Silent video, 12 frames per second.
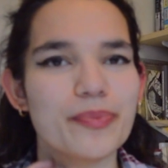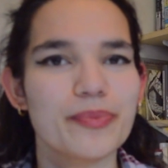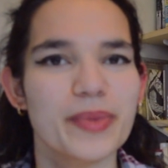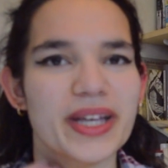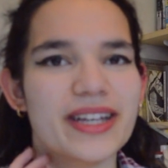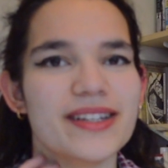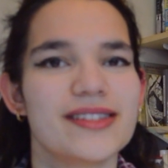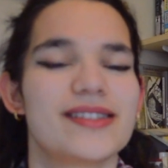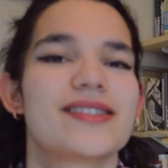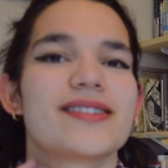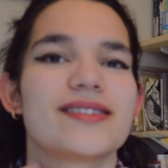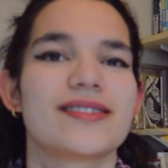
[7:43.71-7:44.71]

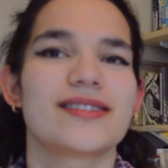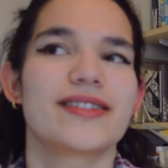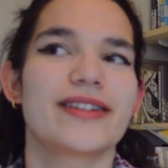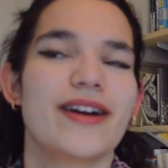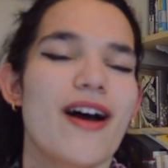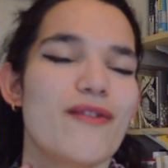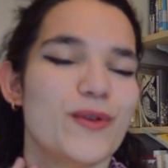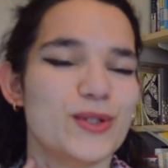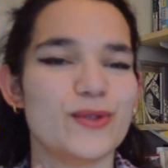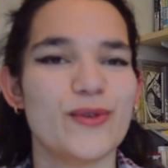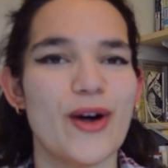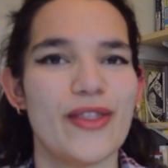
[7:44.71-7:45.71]
because her
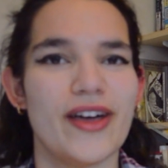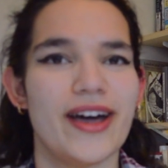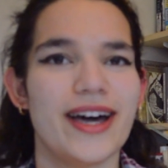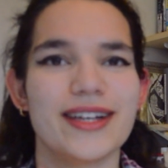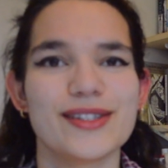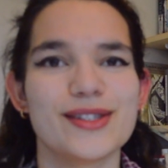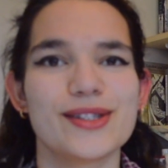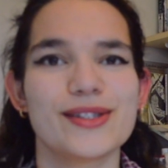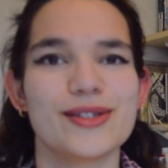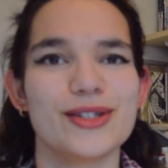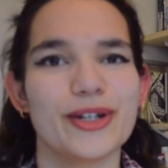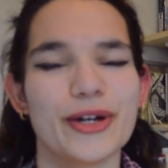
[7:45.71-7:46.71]
foster father
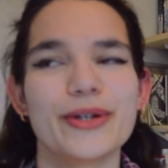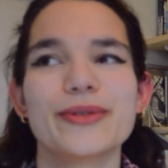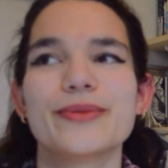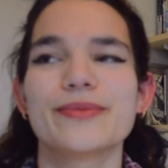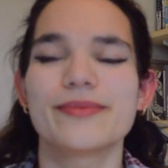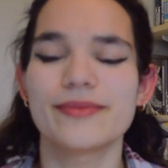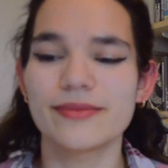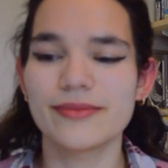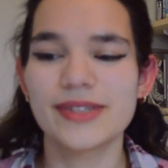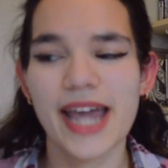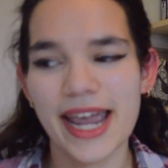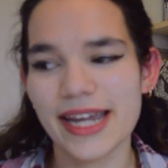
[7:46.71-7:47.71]
has, you know,
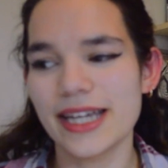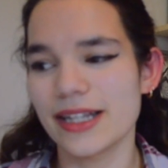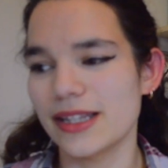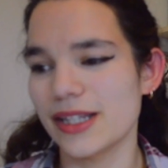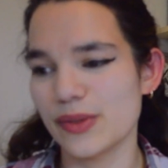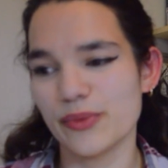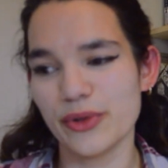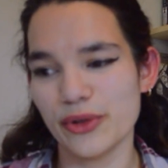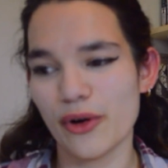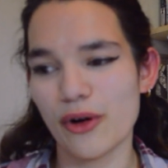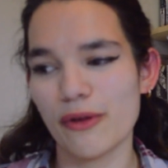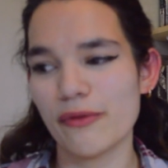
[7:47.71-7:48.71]
taken this
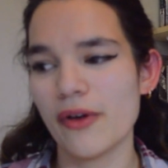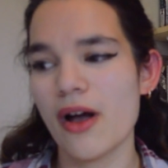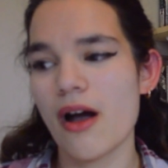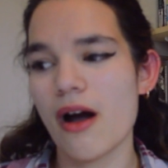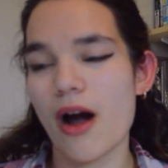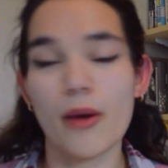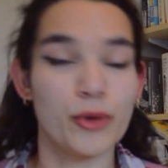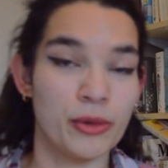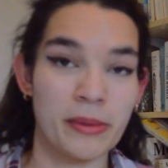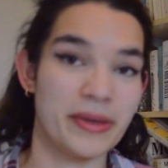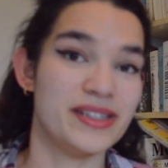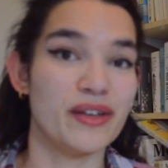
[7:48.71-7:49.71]
route of, I want to
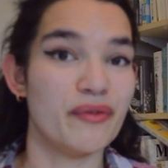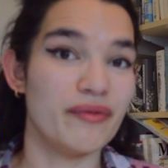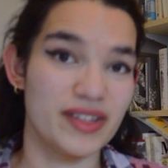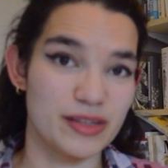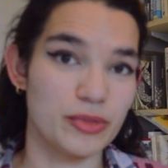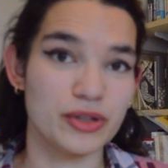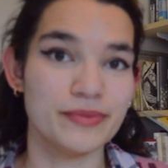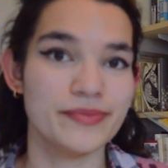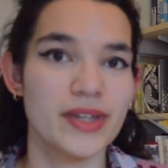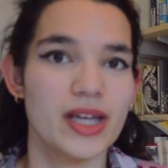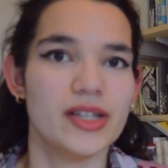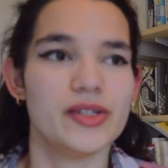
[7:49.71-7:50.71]
make myself invisible
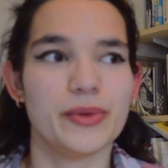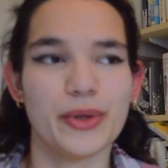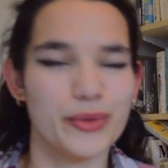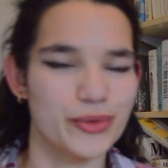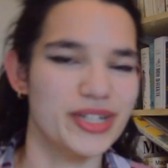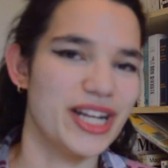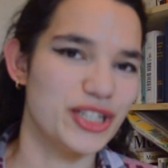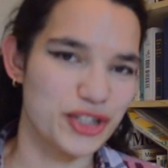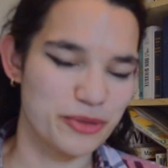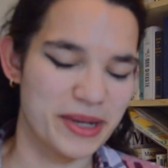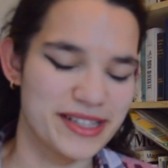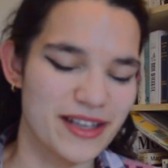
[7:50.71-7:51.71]
so I don't draw
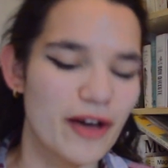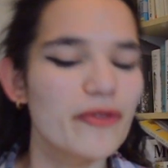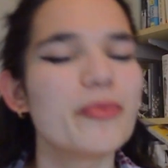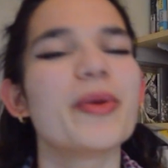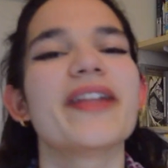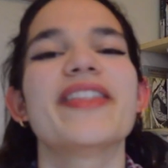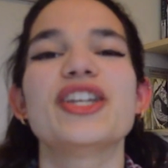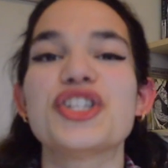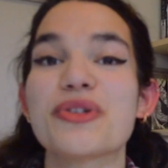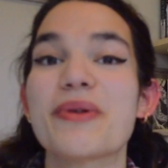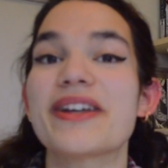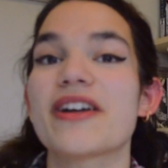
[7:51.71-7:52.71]
attention to myself. But they
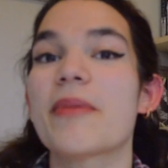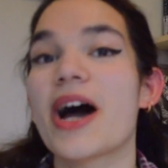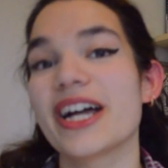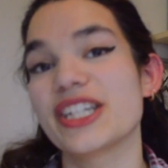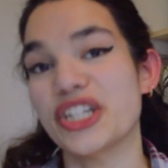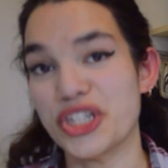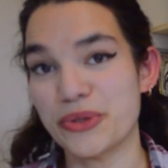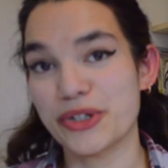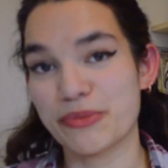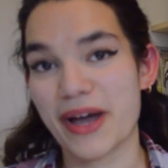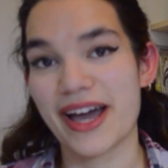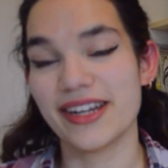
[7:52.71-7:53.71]
do end up hiding a
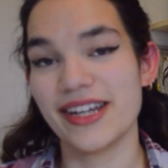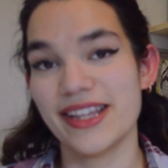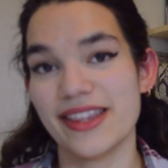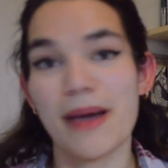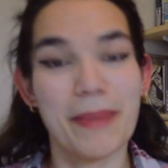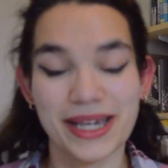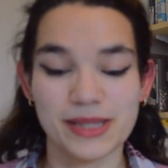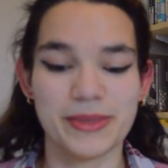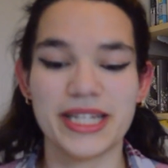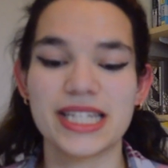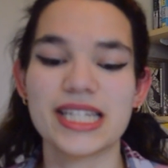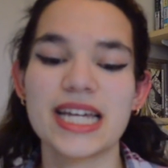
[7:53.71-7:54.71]
Jewish man in their
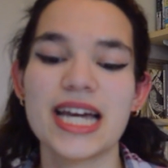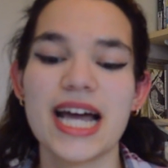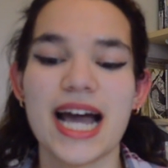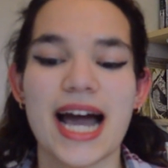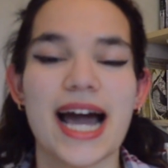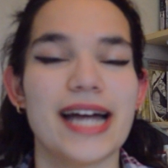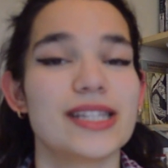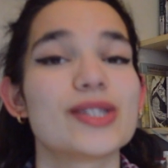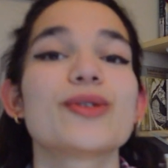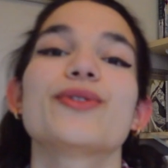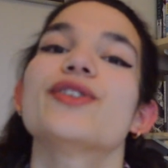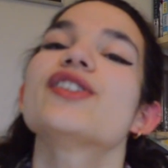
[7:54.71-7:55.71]
basement. And
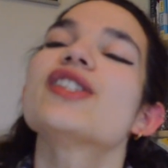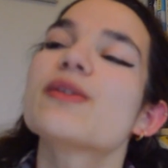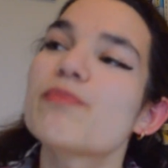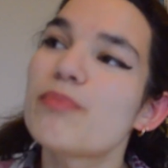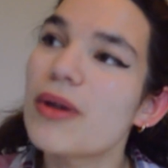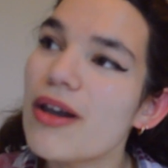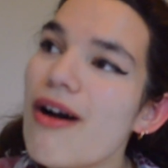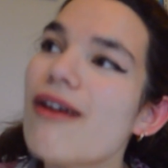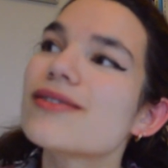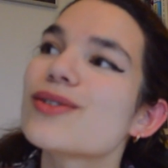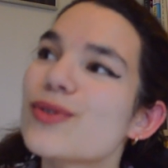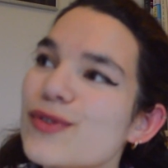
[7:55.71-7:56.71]
so the
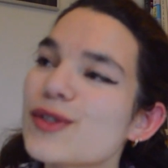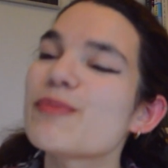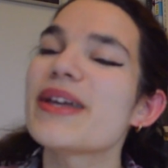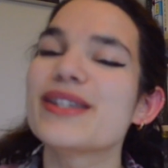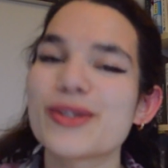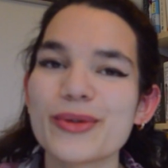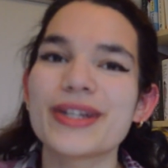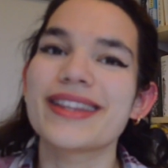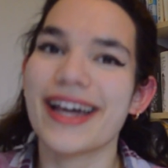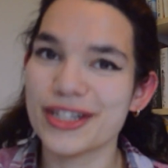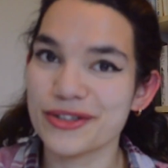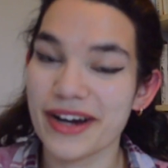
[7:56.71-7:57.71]
plot sort of spins on in
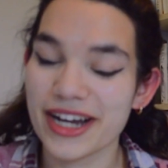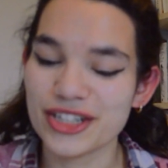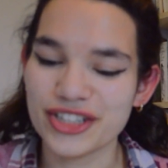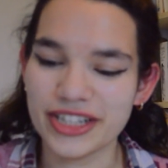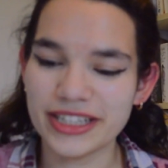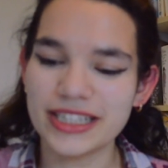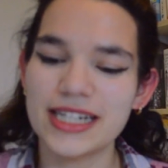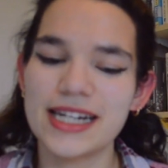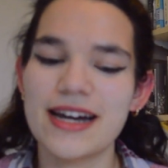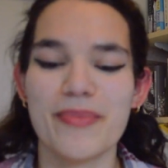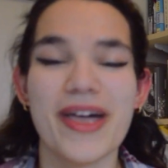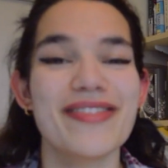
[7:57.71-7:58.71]
that direction.
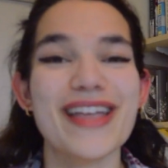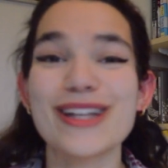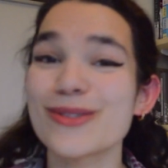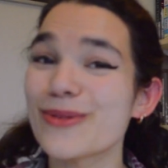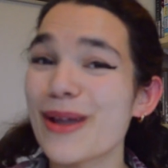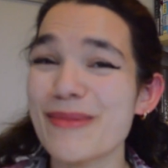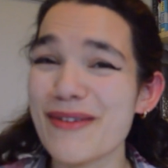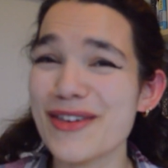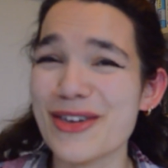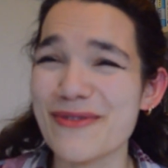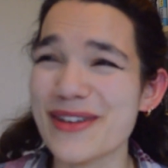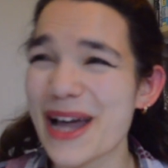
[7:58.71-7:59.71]
And that's all I'm
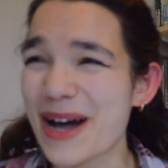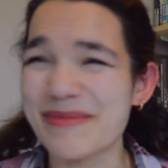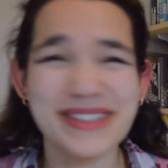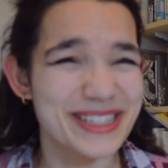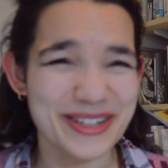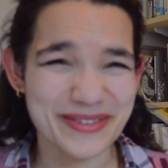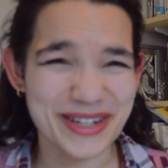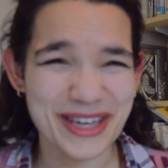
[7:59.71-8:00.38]
giving you for now, because I don't want to